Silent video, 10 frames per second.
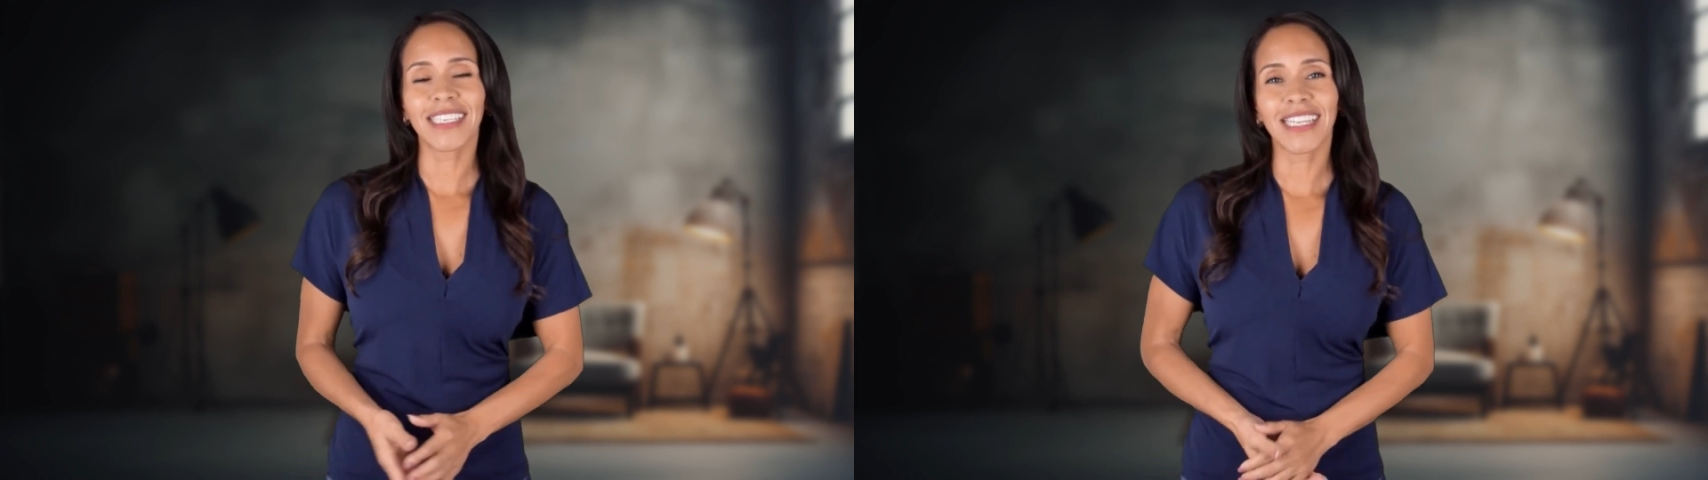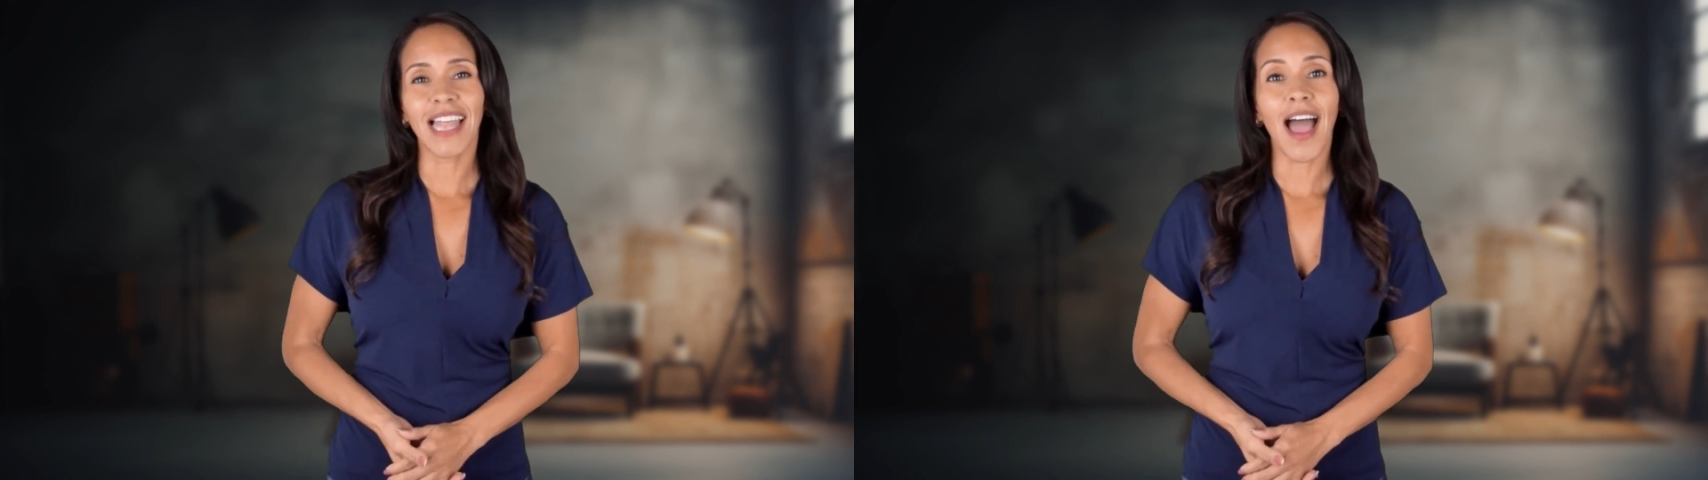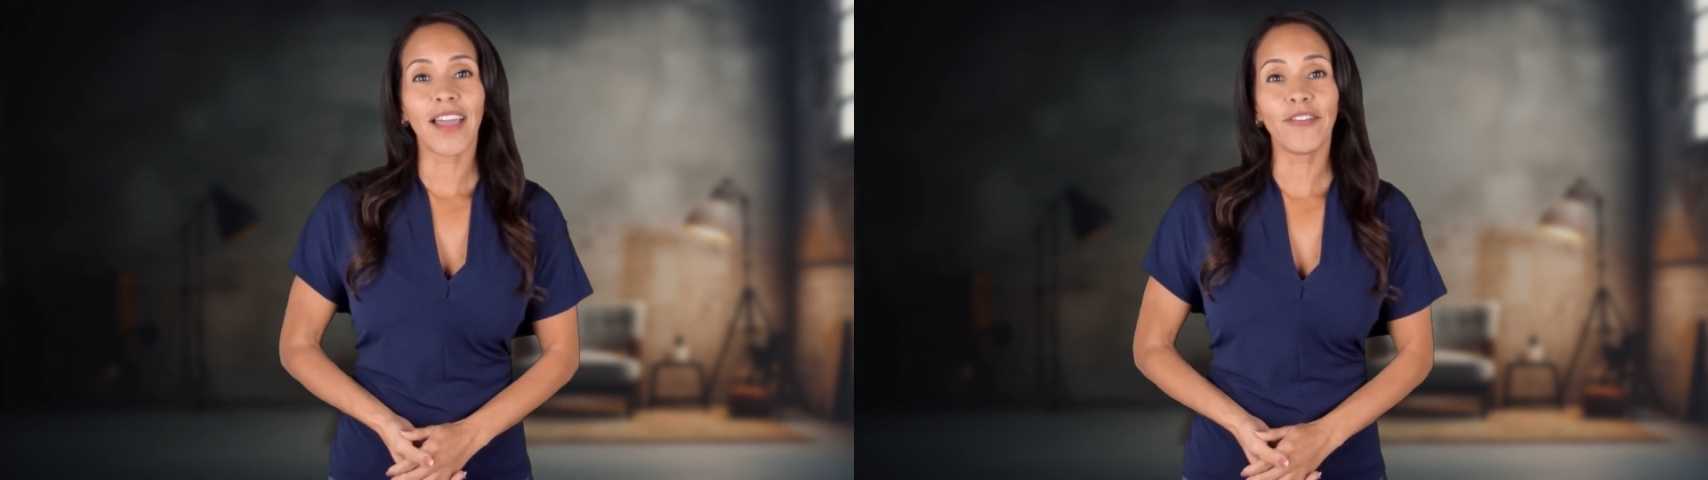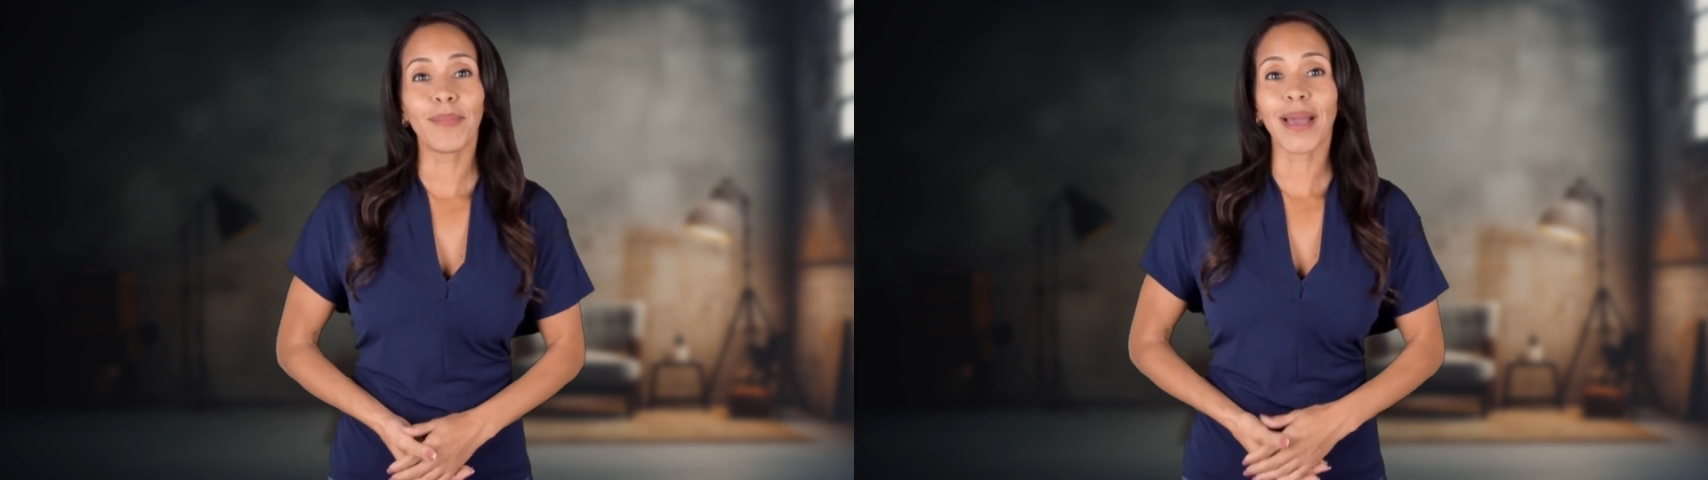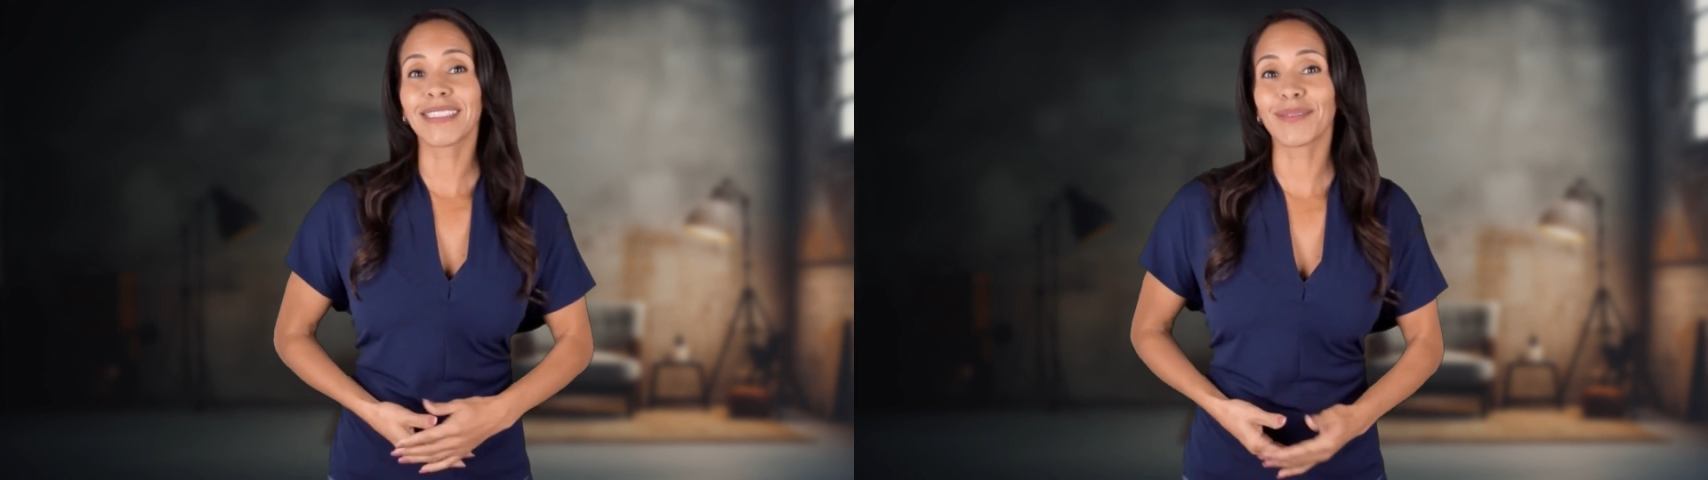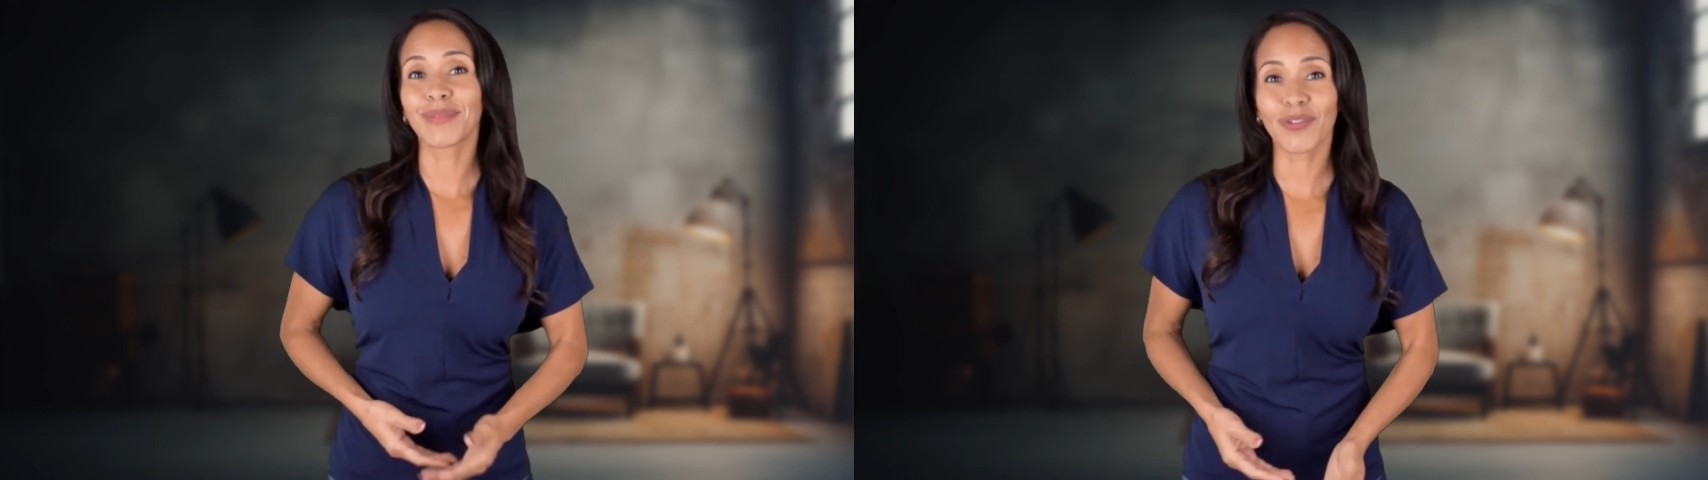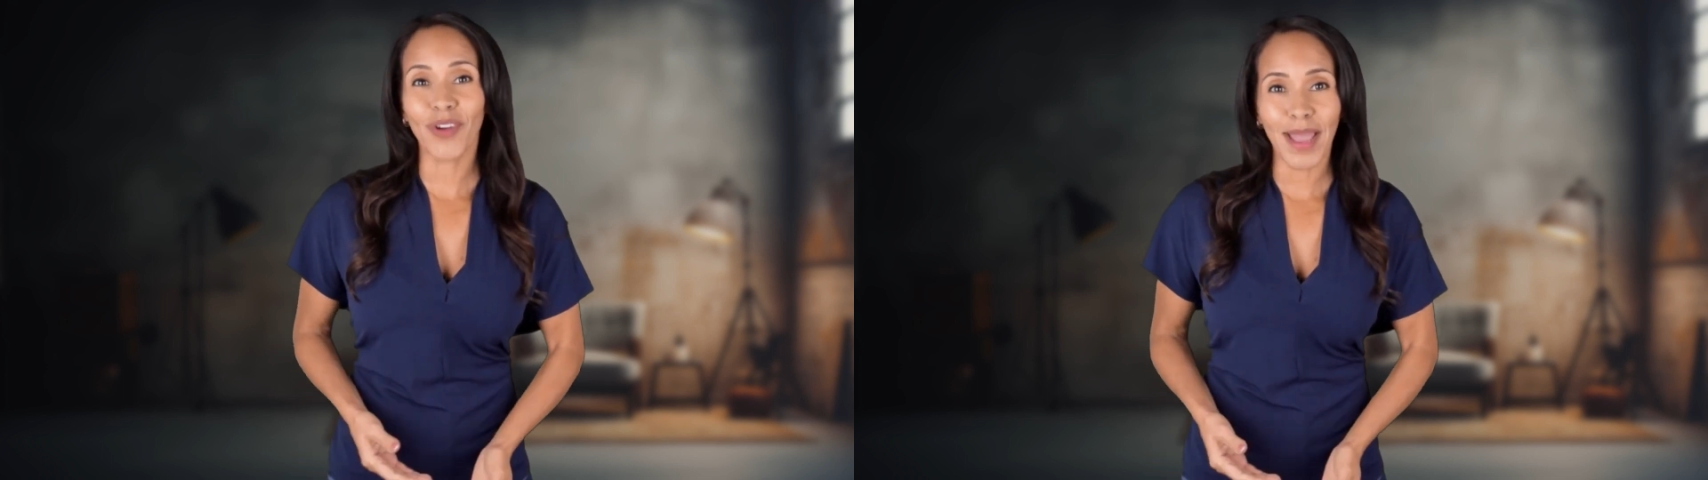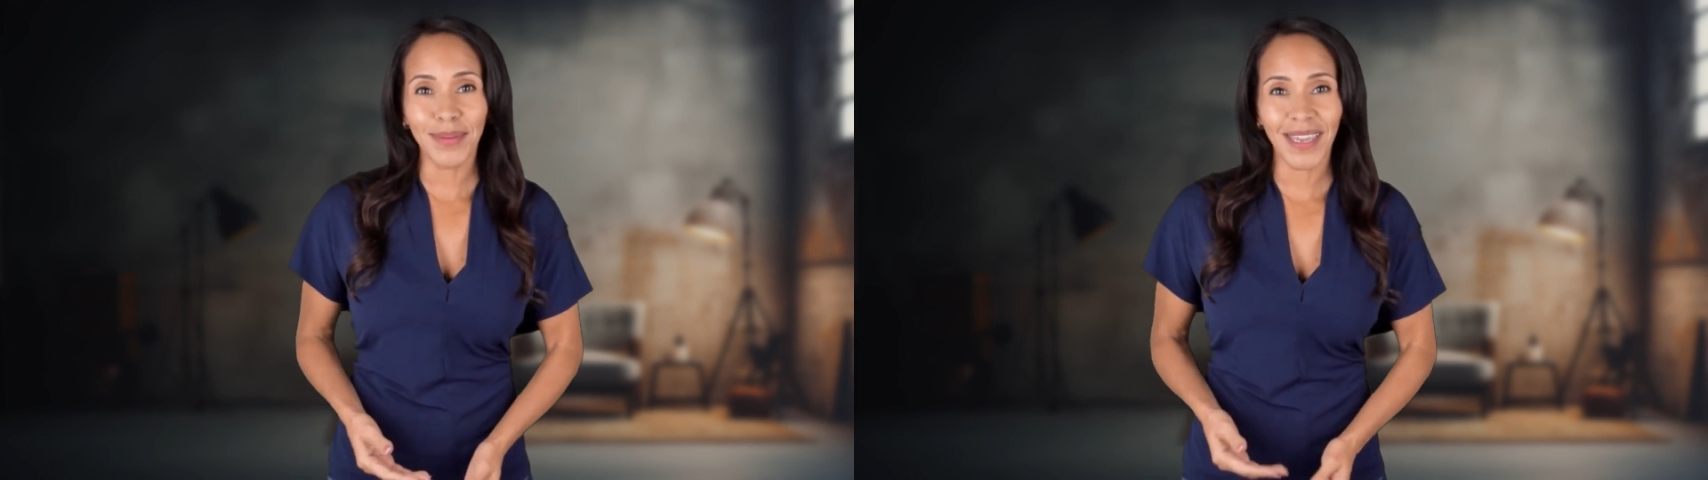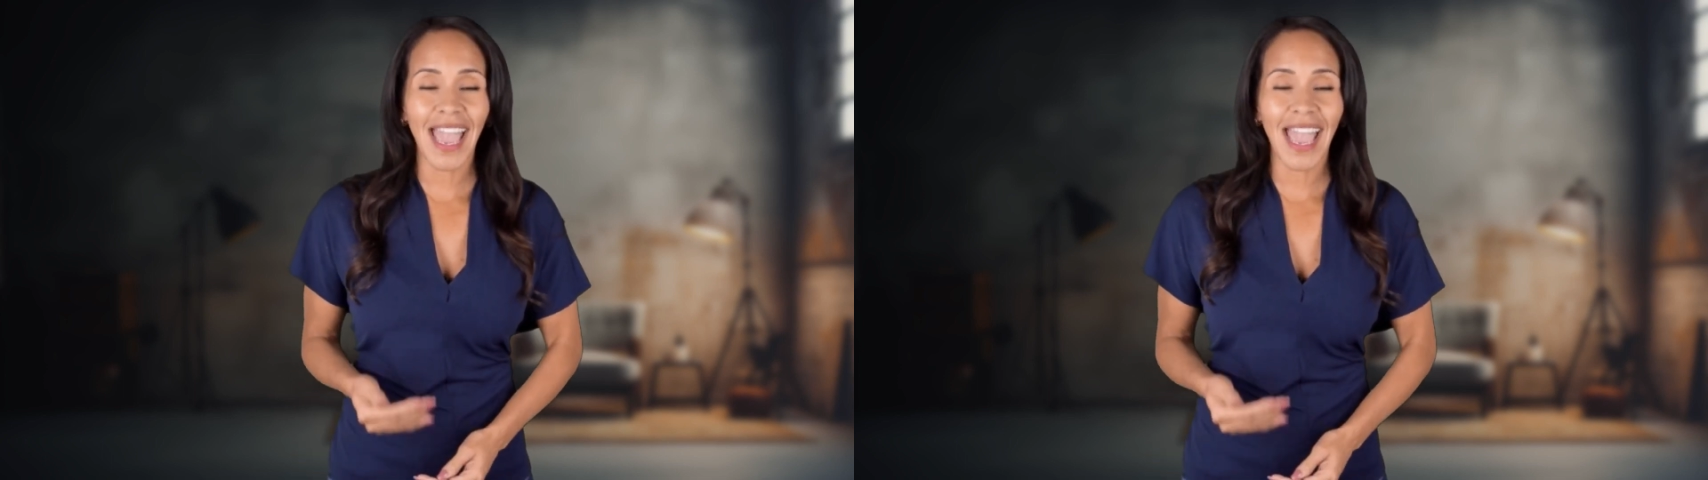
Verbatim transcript: alive by subscribing